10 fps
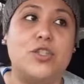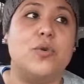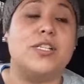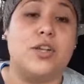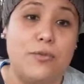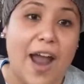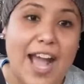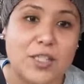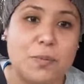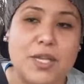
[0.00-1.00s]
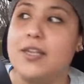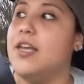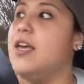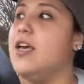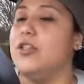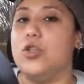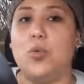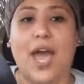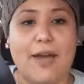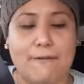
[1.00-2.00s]
to his harassment,
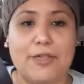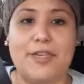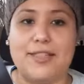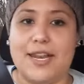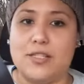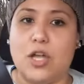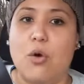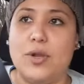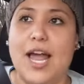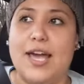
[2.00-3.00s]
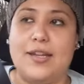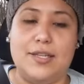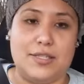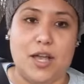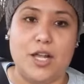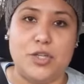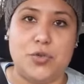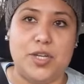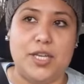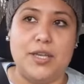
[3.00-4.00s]
to everything that is going on in this
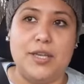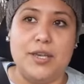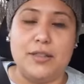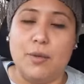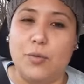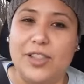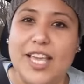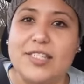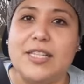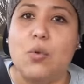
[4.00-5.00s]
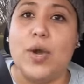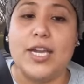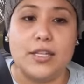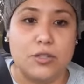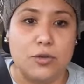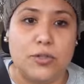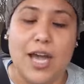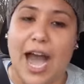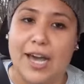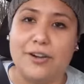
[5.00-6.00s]
country. The least that we could do to
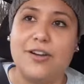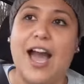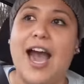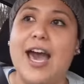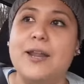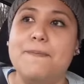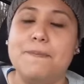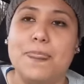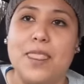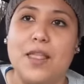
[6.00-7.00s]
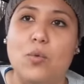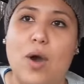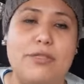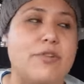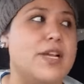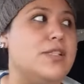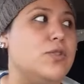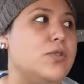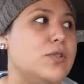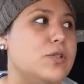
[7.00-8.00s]
honor God, whether
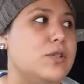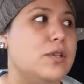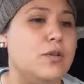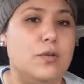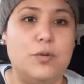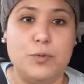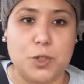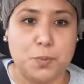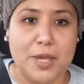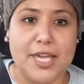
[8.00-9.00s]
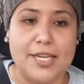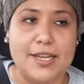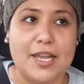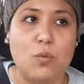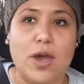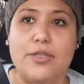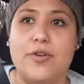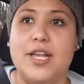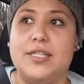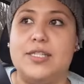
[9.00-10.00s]
it's speaking it, whether
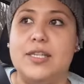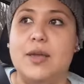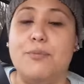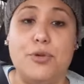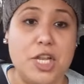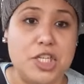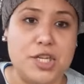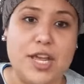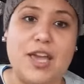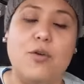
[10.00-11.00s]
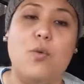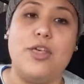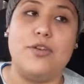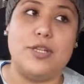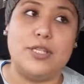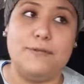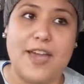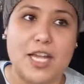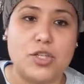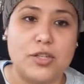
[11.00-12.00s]
it's preaching it, whether it's
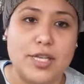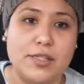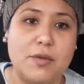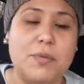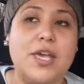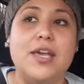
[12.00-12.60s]
evangelism,